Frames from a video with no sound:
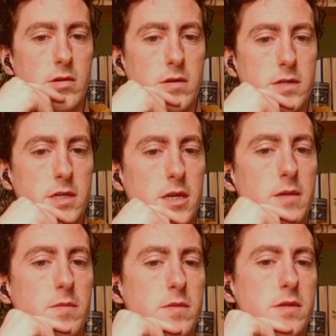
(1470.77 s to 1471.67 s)

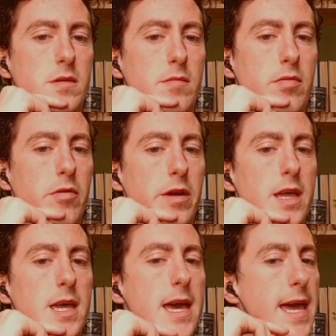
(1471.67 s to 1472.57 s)
seems
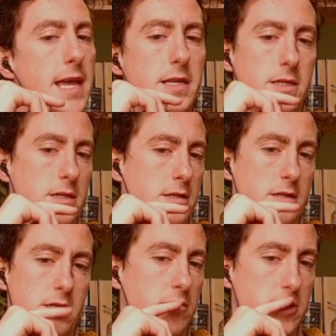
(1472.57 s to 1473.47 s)
pretty ace
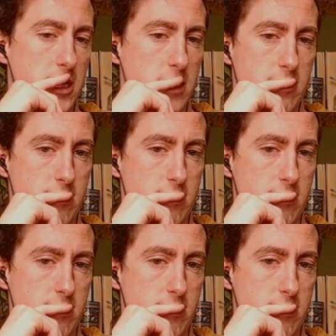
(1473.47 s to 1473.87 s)
to me.